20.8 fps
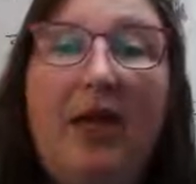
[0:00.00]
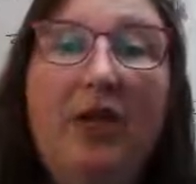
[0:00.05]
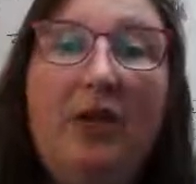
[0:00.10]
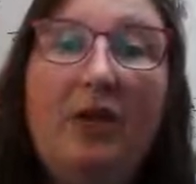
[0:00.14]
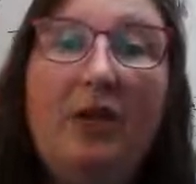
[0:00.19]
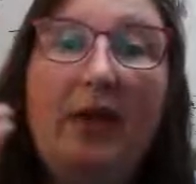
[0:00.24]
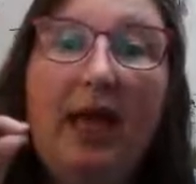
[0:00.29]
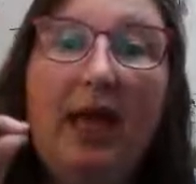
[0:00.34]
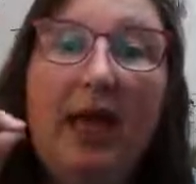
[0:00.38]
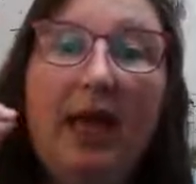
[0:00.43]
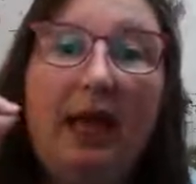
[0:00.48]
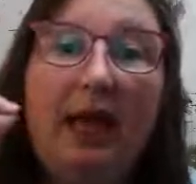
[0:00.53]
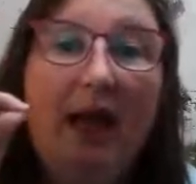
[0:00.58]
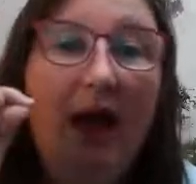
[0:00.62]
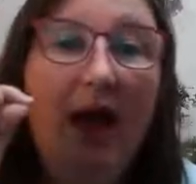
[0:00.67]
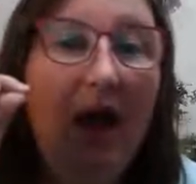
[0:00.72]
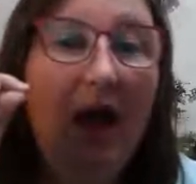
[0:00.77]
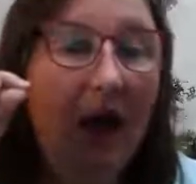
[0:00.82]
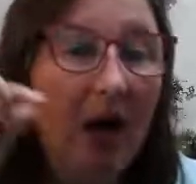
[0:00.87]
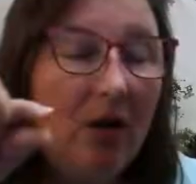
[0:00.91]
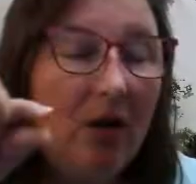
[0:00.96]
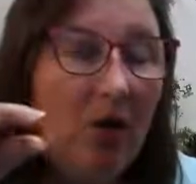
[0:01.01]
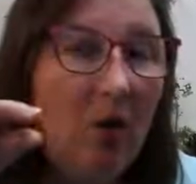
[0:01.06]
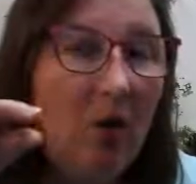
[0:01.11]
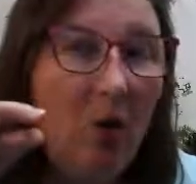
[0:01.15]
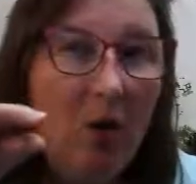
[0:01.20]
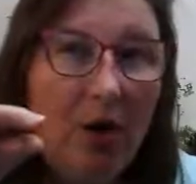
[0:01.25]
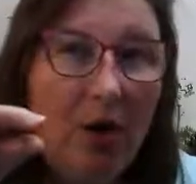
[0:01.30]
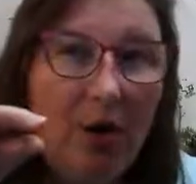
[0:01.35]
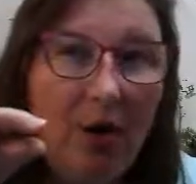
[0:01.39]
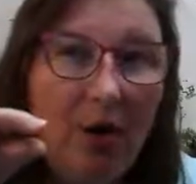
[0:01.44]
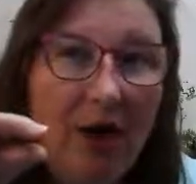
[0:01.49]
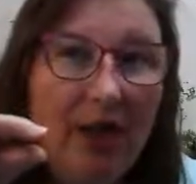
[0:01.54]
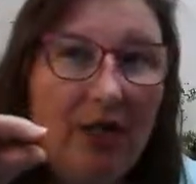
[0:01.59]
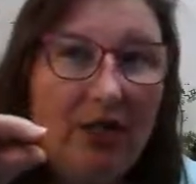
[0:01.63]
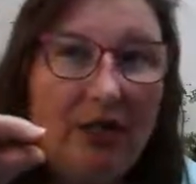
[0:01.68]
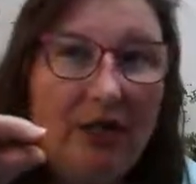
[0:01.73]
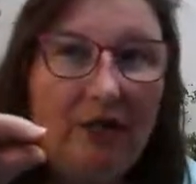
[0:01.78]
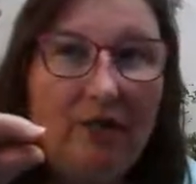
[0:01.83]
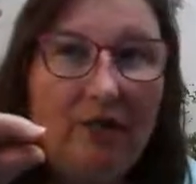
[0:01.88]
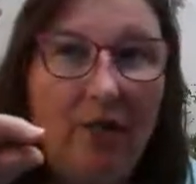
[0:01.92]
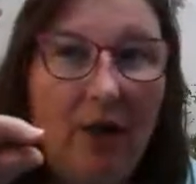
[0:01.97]
and you get 1/4
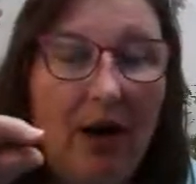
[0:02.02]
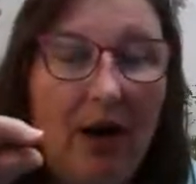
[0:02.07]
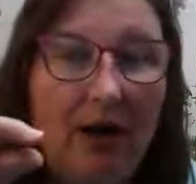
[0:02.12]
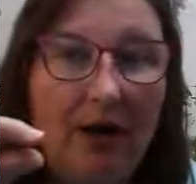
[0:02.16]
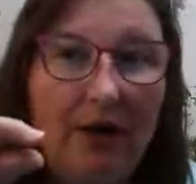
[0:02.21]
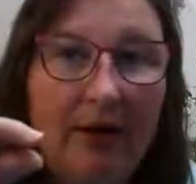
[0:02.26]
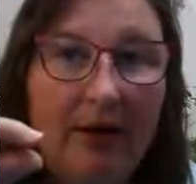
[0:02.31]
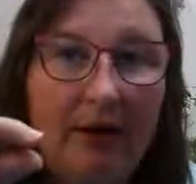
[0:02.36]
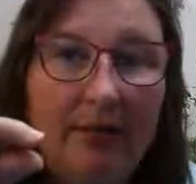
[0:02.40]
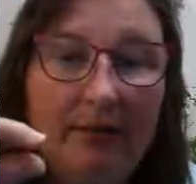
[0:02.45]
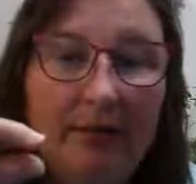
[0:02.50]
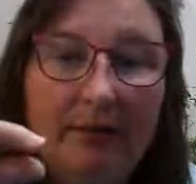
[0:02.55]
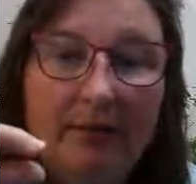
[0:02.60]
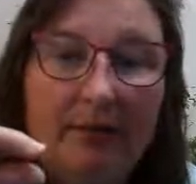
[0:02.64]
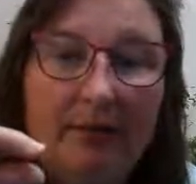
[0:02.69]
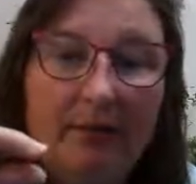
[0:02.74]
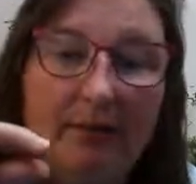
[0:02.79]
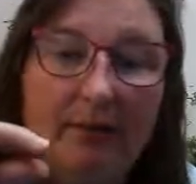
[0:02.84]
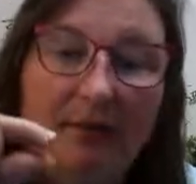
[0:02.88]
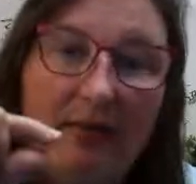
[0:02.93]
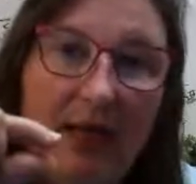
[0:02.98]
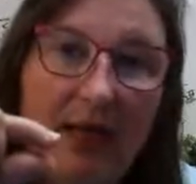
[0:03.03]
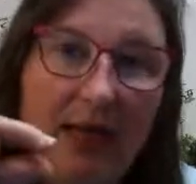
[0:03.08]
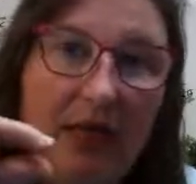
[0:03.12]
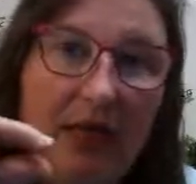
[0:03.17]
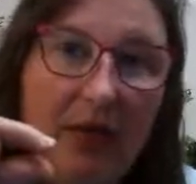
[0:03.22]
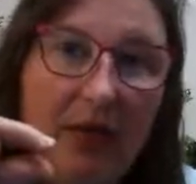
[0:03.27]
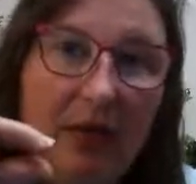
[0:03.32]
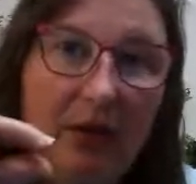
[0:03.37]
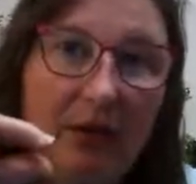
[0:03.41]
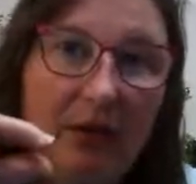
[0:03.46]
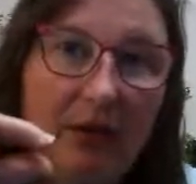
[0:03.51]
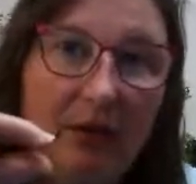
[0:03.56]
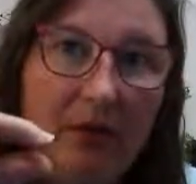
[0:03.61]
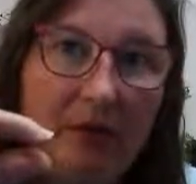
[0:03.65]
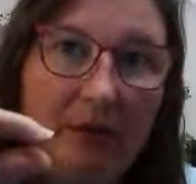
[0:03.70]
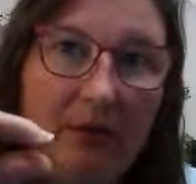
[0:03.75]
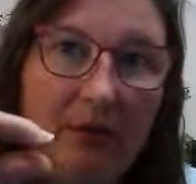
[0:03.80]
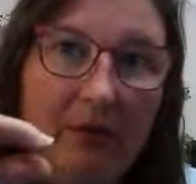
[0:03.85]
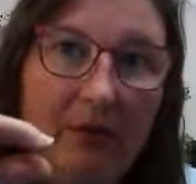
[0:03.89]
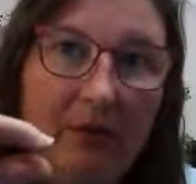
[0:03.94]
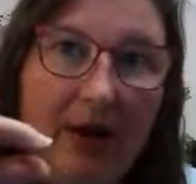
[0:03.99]
inch of water in your
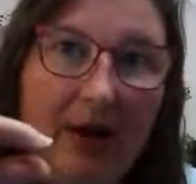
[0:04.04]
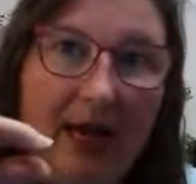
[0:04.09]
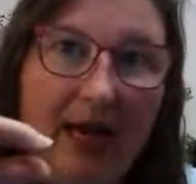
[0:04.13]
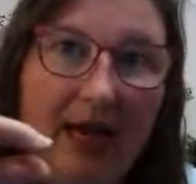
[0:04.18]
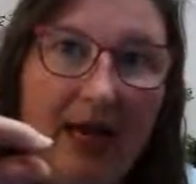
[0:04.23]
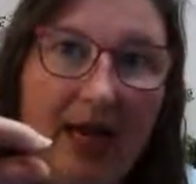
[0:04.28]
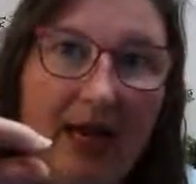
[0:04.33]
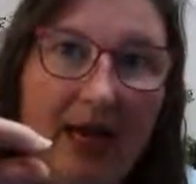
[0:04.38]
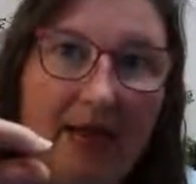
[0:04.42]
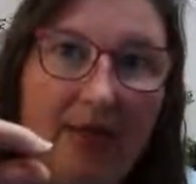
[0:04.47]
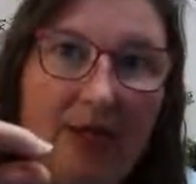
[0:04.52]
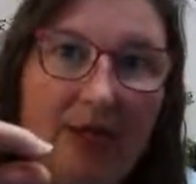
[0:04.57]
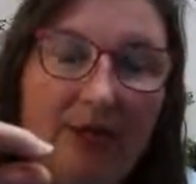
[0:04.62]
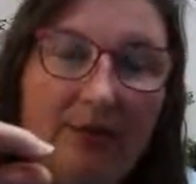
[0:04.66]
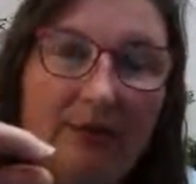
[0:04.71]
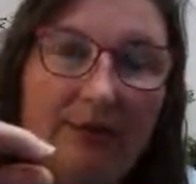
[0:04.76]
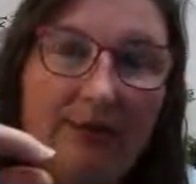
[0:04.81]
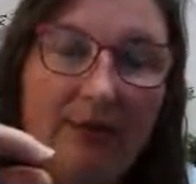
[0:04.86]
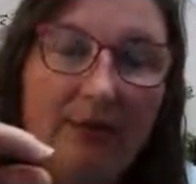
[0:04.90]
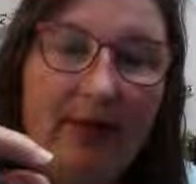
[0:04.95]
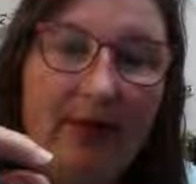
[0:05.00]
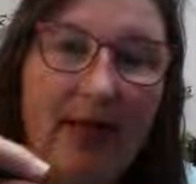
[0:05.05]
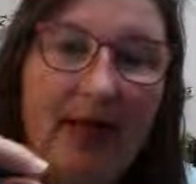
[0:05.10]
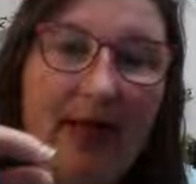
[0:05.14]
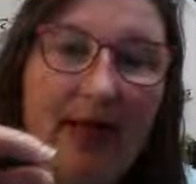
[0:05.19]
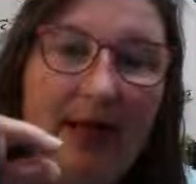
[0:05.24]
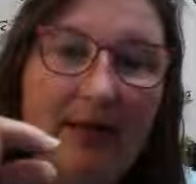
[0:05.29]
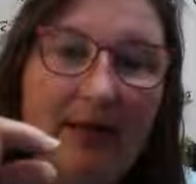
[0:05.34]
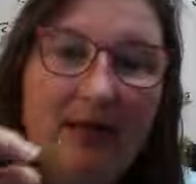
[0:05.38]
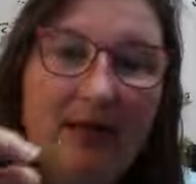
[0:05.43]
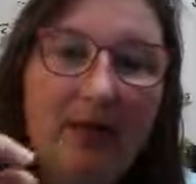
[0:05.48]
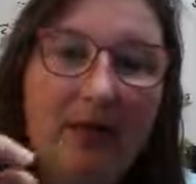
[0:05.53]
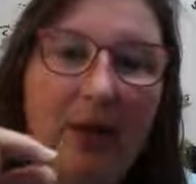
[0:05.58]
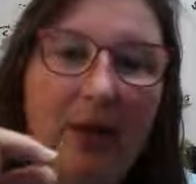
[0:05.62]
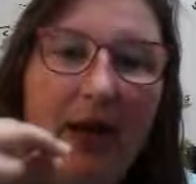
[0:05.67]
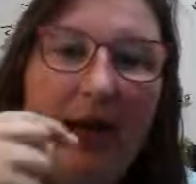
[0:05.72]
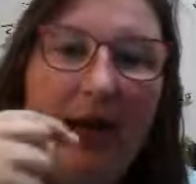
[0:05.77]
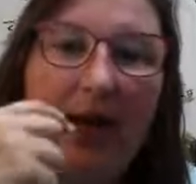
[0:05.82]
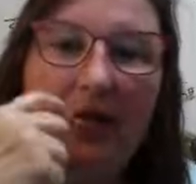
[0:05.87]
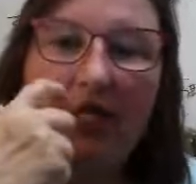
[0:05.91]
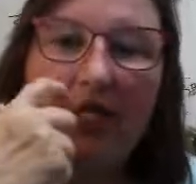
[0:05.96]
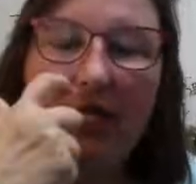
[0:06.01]
little rain gauge. Okay, so your
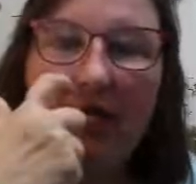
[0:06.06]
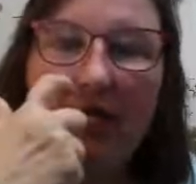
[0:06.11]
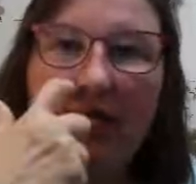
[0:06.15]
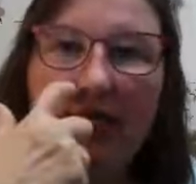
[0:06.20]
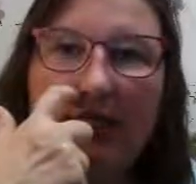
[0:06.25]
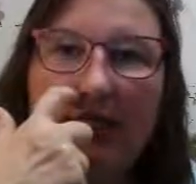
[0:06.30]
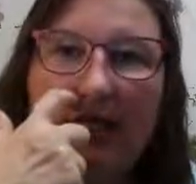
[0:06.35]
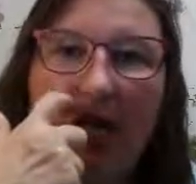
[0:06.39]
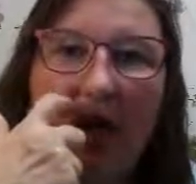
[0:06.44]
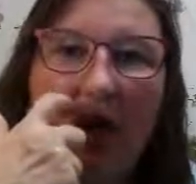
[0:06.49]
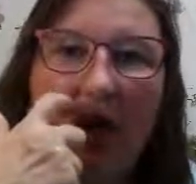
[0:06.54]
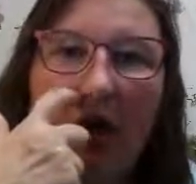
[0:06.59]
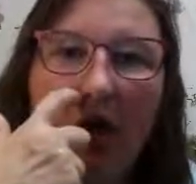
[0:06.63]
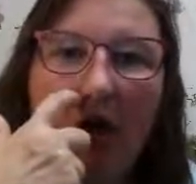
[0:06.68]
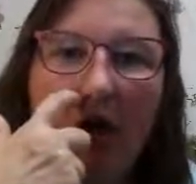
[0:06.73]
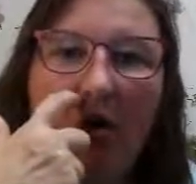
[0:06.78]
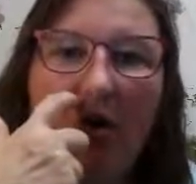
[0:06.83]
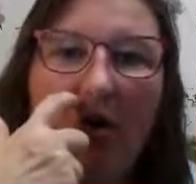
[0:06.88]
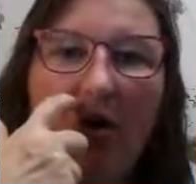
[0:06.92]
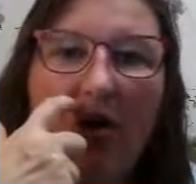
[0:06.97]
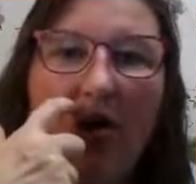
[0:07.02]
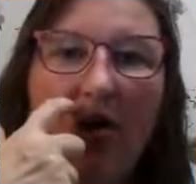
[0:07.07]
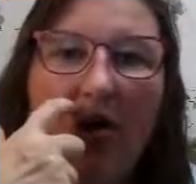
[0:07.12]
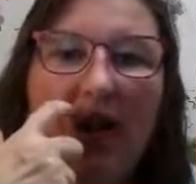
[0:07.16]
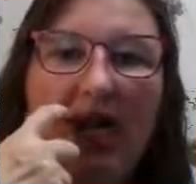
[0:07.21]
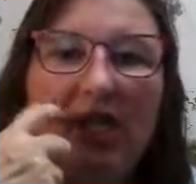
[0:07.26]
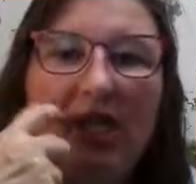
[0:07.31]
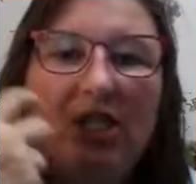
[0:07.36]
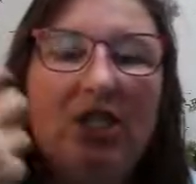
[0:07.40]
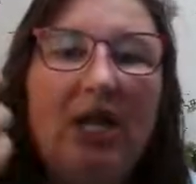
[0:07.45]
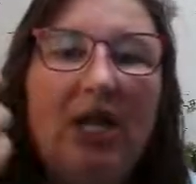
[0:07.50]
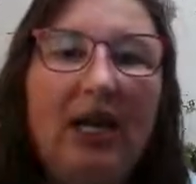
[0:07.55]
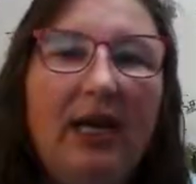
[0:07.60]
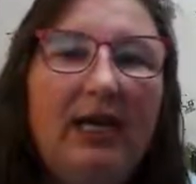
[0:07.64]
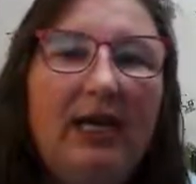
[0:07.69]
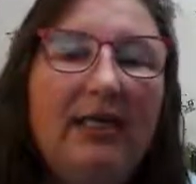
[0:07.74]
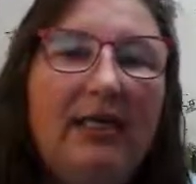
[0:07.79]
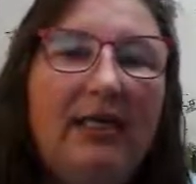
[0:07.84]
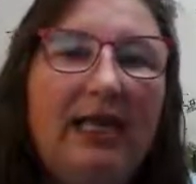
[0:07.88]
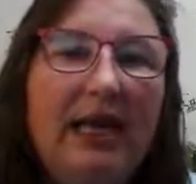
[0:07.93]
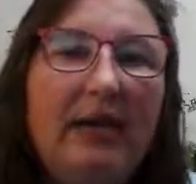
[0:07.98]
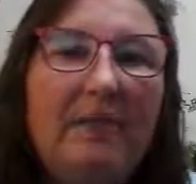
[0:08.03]
rain gauge collects 1/4 inch
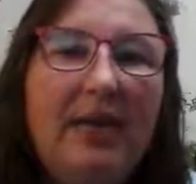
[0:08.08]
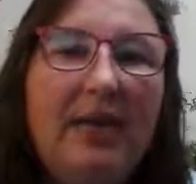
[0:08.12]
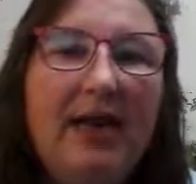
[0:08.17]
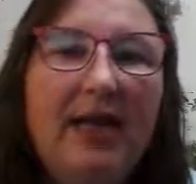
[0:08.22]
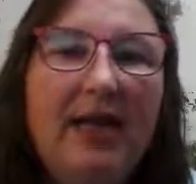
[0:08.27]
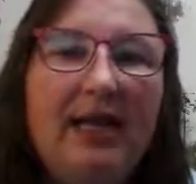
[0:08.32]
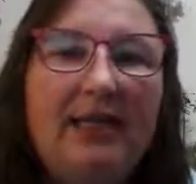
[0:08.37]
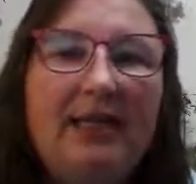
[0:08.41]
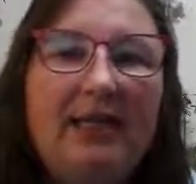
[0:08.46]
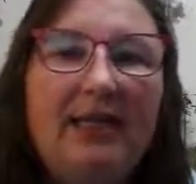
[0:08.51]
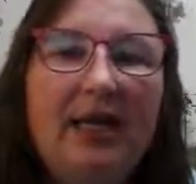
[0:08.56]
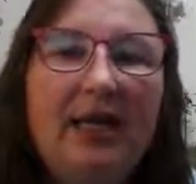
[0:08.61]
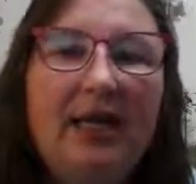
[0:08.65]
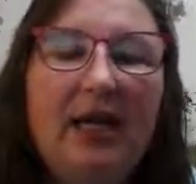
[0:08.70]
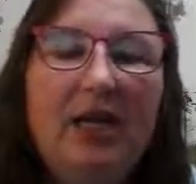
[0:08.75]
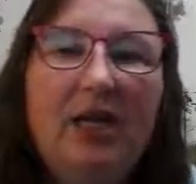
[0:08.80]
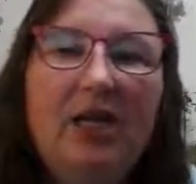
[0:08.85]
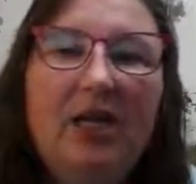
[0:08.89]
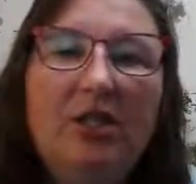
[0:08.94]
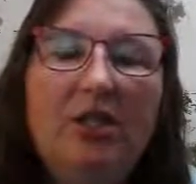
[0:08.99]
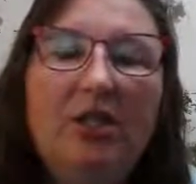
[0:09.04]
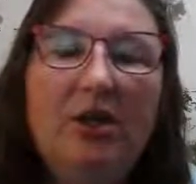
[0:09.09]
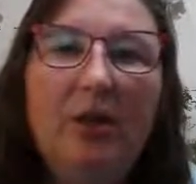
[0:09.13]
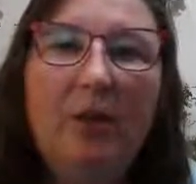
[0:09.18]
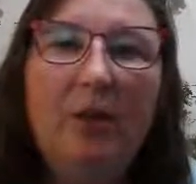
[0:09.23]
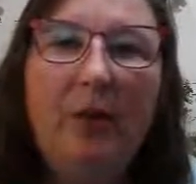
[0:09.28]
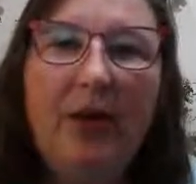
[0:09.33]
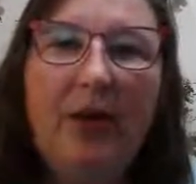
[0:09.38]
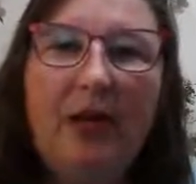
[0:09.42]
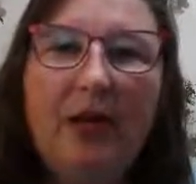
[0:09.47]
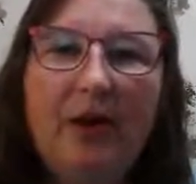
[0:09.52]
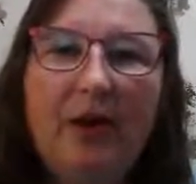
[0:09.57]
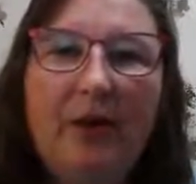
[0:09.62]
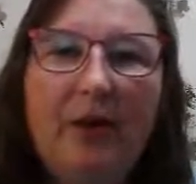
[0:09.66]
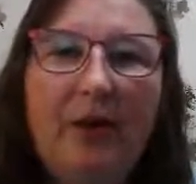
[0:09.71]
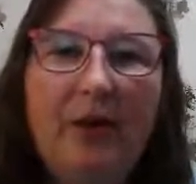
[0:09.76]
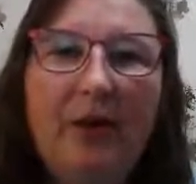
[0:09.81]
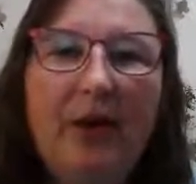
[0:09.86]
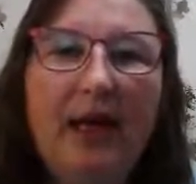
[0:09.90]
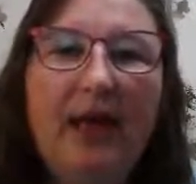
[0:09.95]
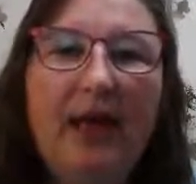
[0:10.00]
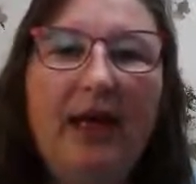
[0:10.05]
in 10 minutes. So we
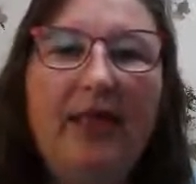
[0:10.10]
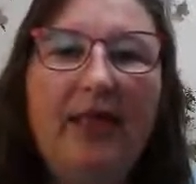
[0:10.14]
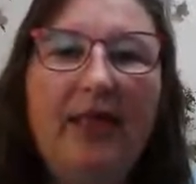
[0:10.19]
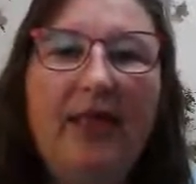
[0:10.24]
know,